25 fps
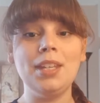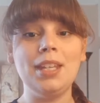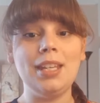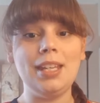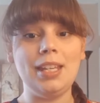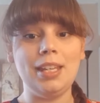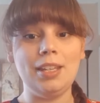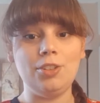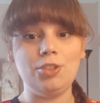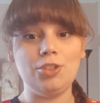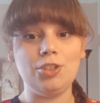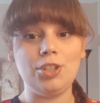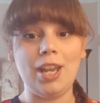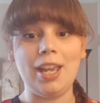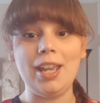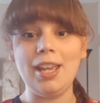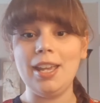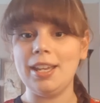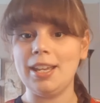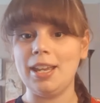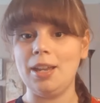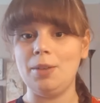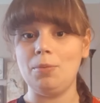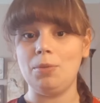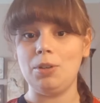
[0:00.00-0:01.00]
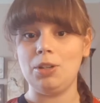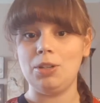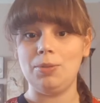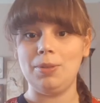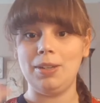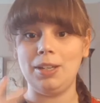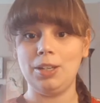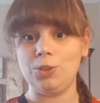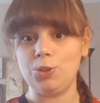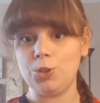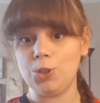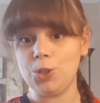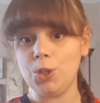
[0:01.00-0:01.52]
each day. Again, we're
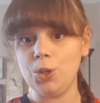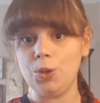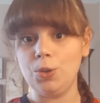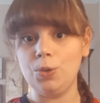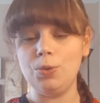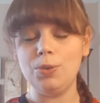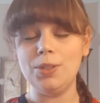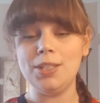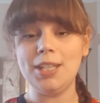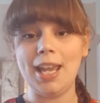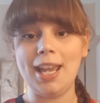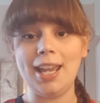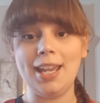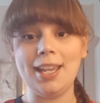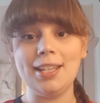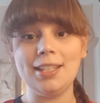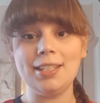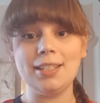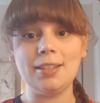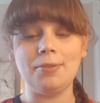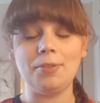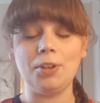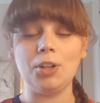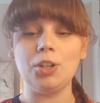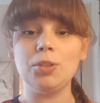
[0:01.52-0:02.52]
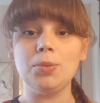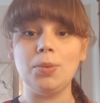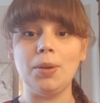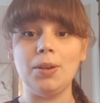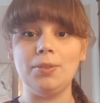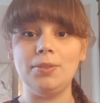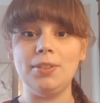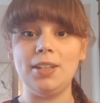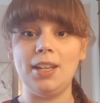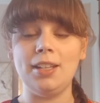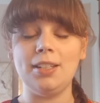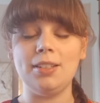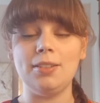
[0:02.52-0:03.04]
doing 2 days of our 12
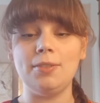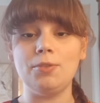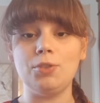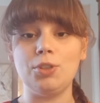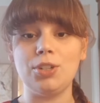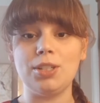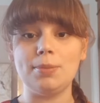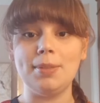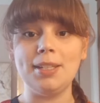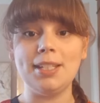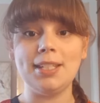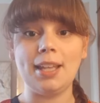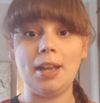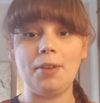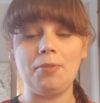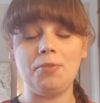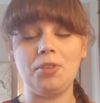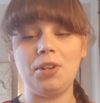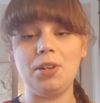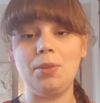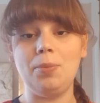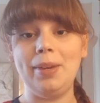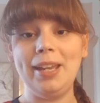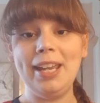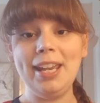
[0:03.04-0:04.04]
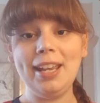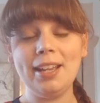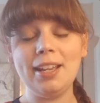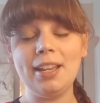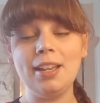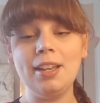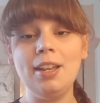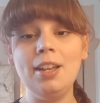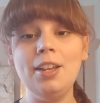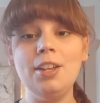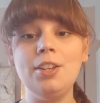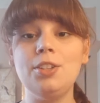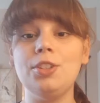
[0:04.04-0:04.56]
days of Christmas every week.
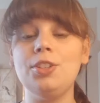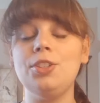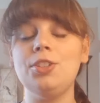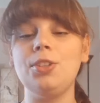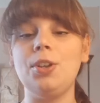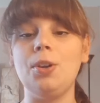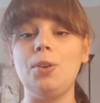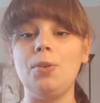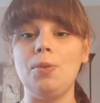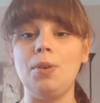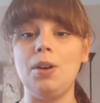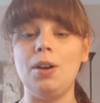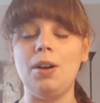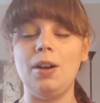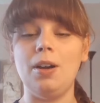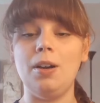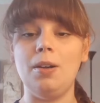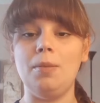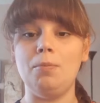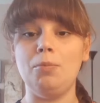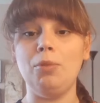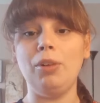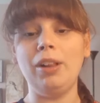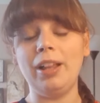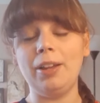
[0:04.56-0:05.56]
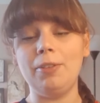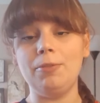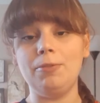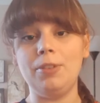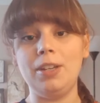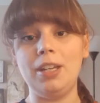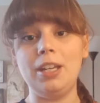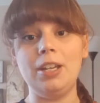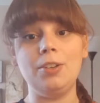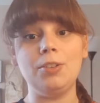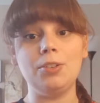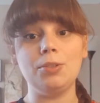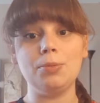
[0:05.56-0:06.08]
So we'll have
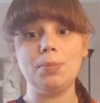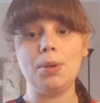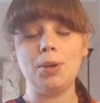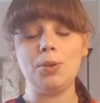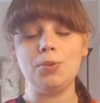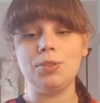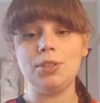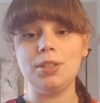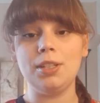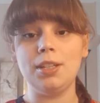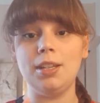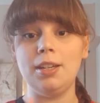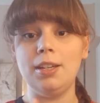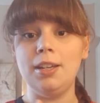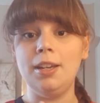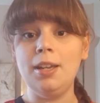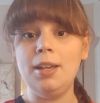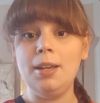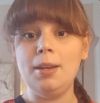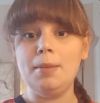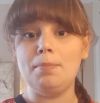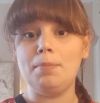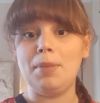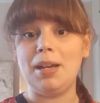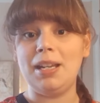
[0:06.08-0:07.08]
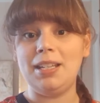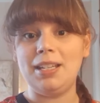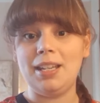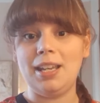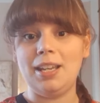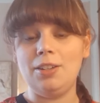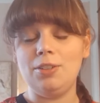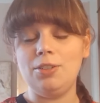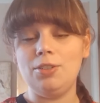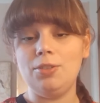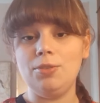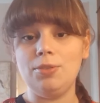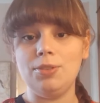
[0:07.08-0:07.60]
videos posted Monday
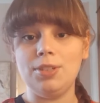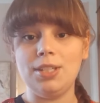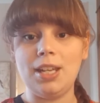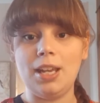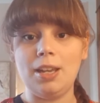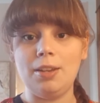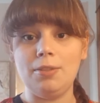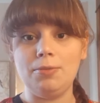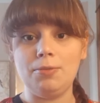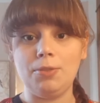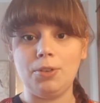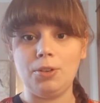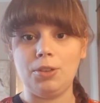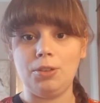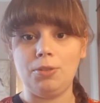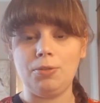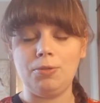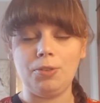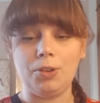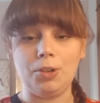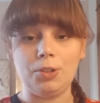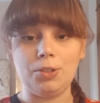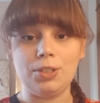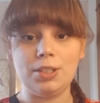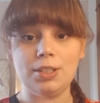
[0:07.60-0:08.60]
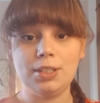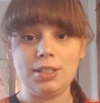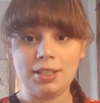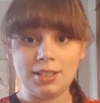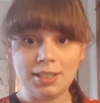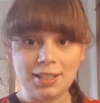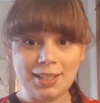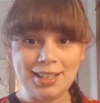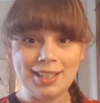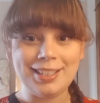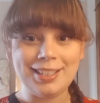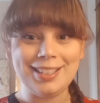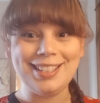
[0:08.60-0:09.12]
and Tuesday for the first
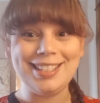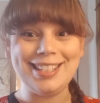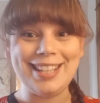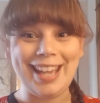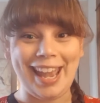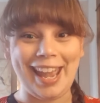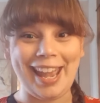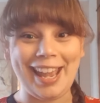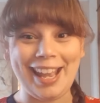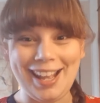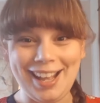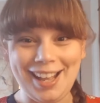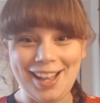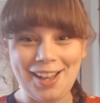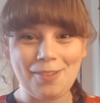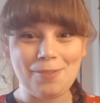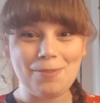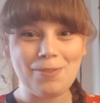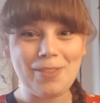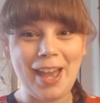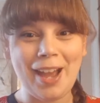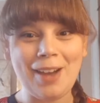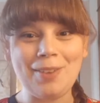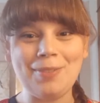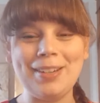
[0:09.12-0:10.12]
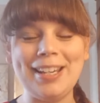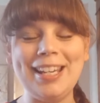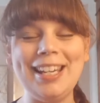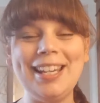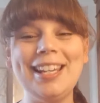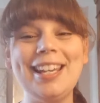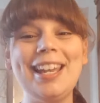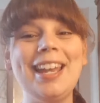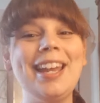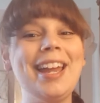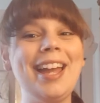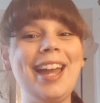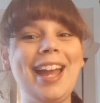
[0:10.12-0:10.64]
day of that
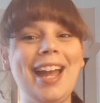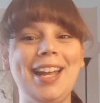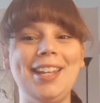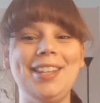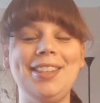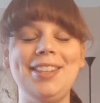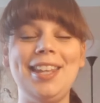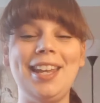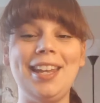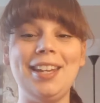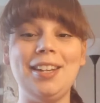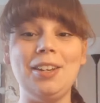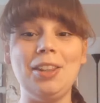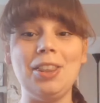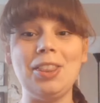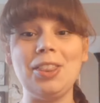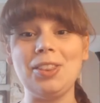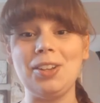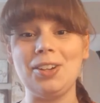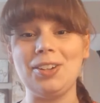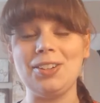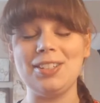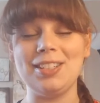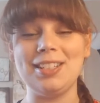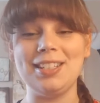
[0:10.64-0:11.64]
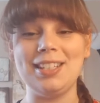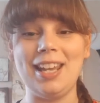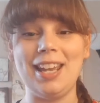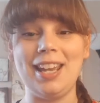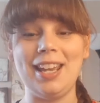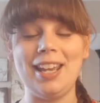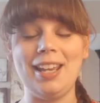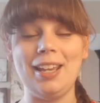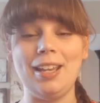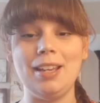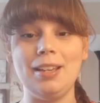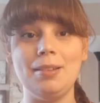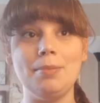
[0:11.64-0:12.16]
week, and then
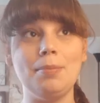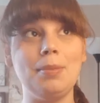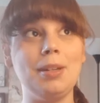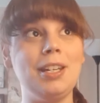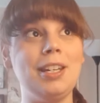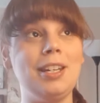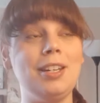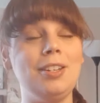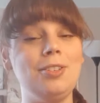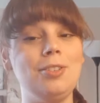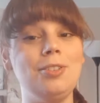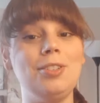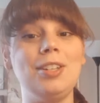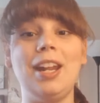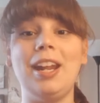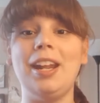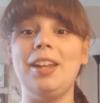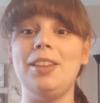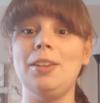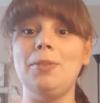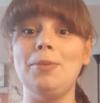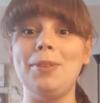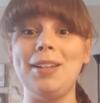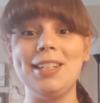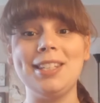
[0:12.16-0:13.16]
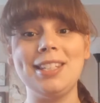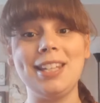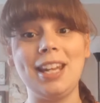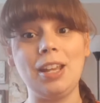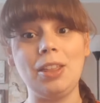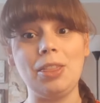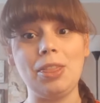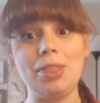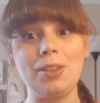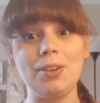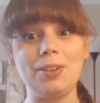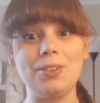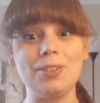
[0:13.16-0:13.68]
Thursday, Monday and Tuesday, and then Wednesday
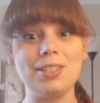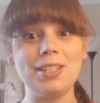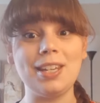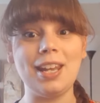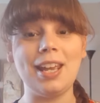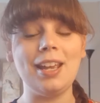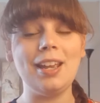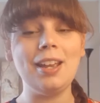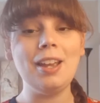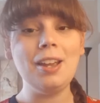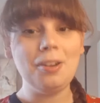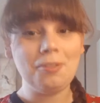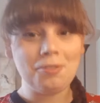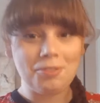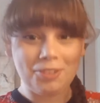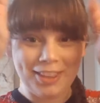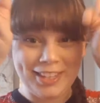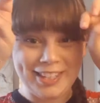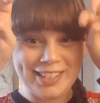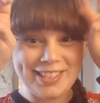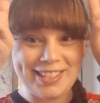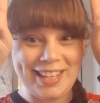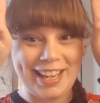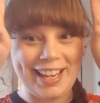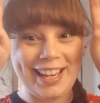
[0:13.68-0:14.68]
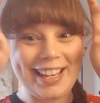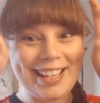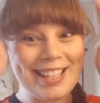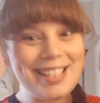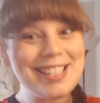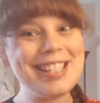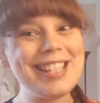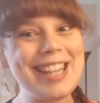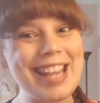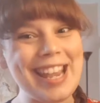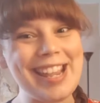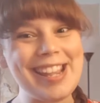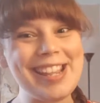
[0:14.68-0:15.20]
and Thursday for the second
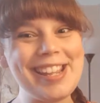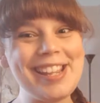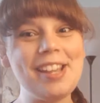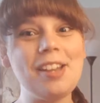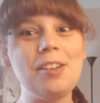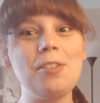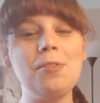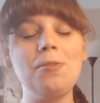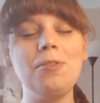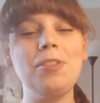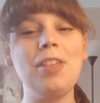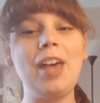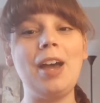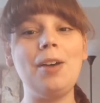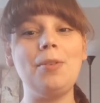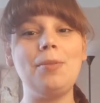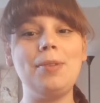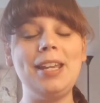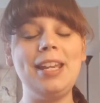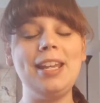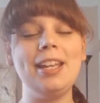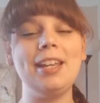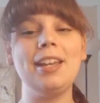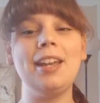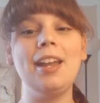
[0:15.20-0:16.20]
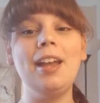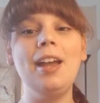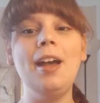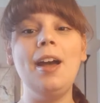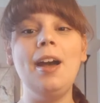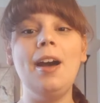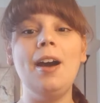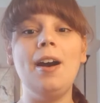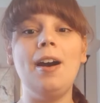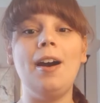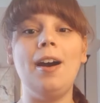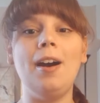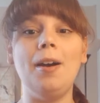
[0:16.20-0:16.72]
day of that week.
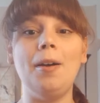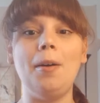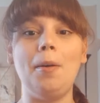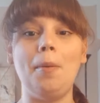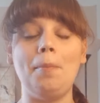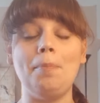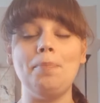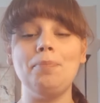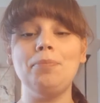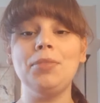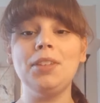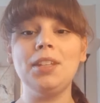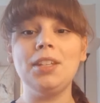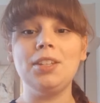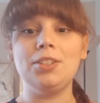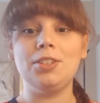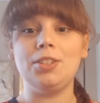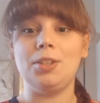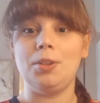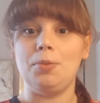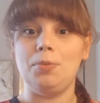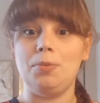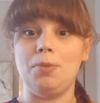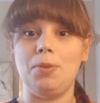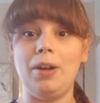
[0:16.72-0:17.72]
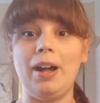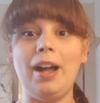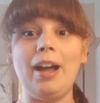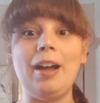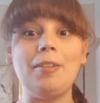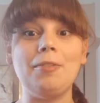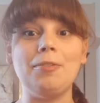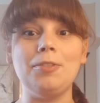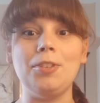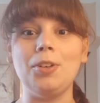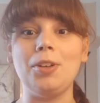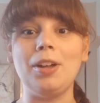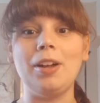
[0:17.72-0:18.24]
So
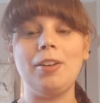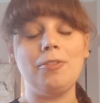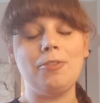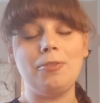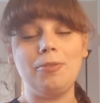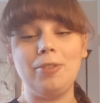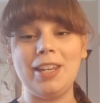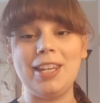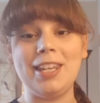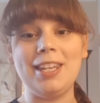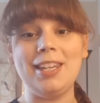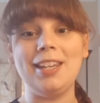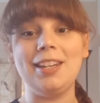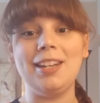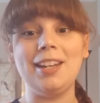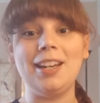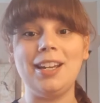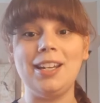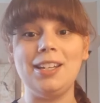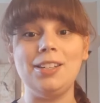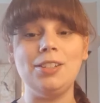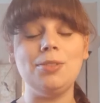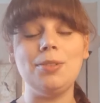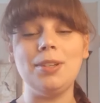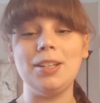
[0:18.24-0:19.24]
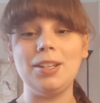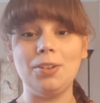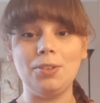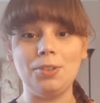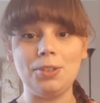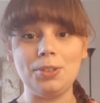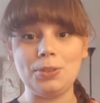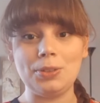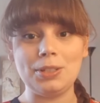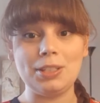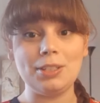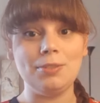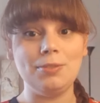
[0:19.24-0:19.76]
you'll have Vicki and I doing all
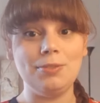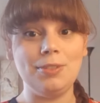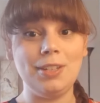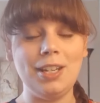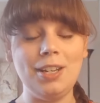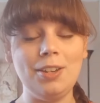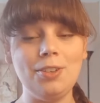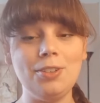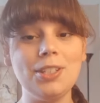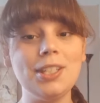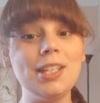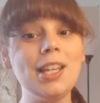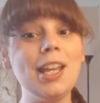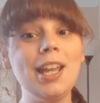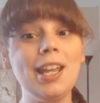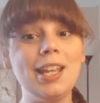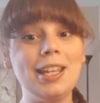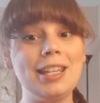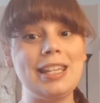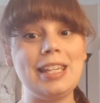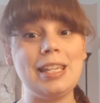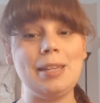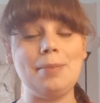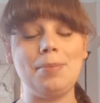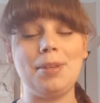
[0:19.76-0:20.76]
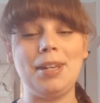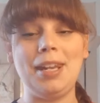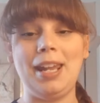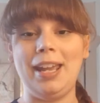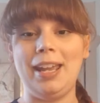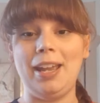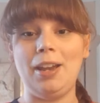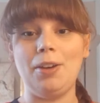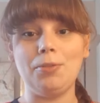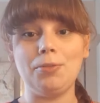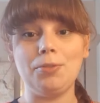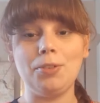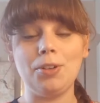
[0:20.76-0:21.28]
sorts of videos. Keep an eye
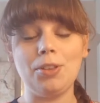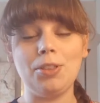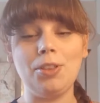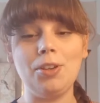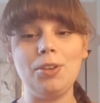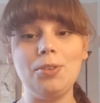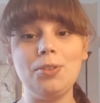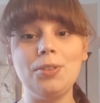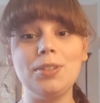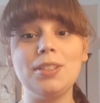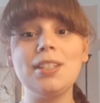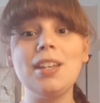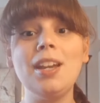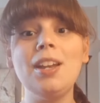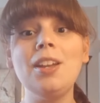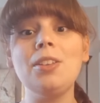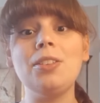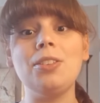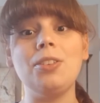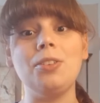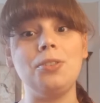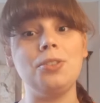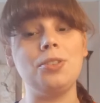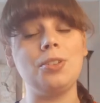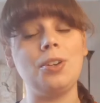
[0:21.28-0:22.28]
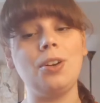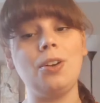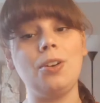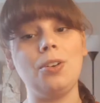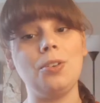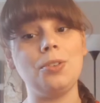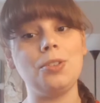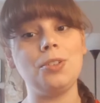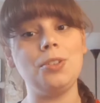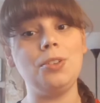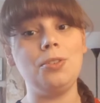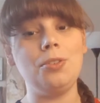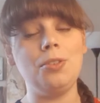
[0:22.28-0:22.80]
out for those. Those are
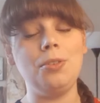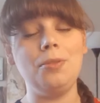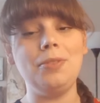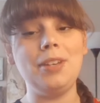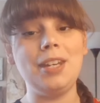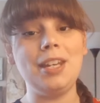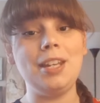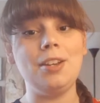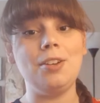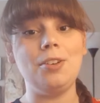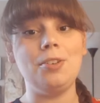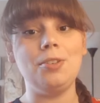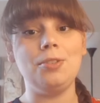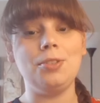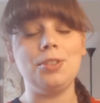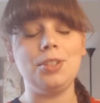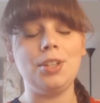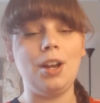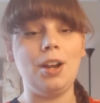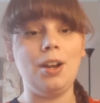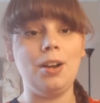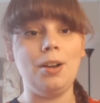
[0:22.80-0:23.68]
also the videos